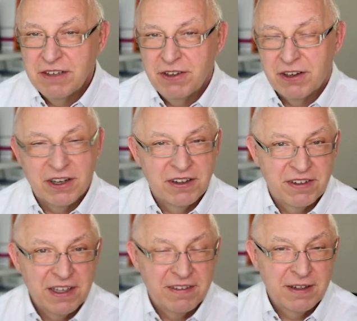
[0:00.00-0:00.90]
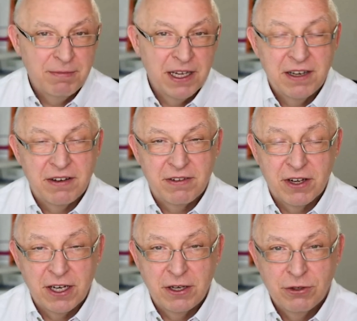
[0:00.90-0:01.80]
If you're on 16-bit,
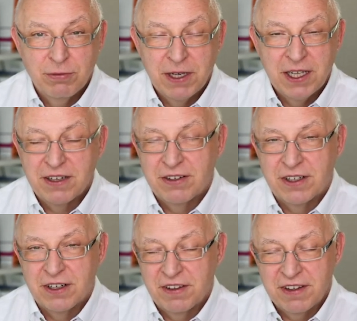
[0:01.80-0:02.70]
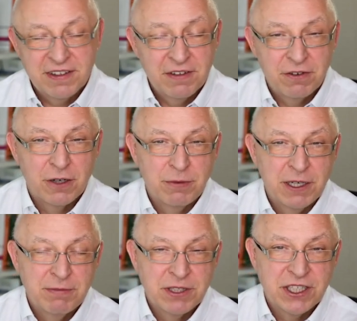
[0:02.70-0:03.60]
32-bit, or a
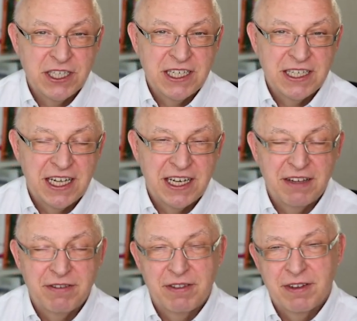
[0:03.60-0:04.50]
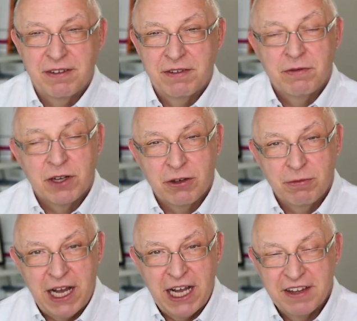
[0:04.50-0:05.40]
64-bit machine, and even what
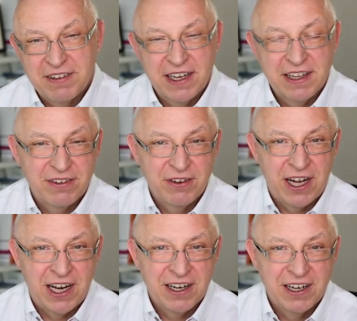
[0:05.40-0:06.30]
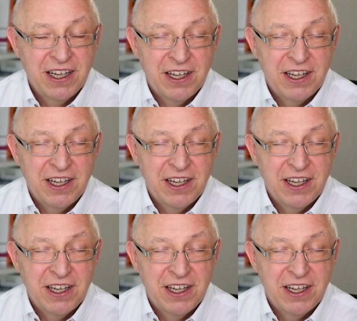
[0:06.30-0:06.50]
compiler settings you are,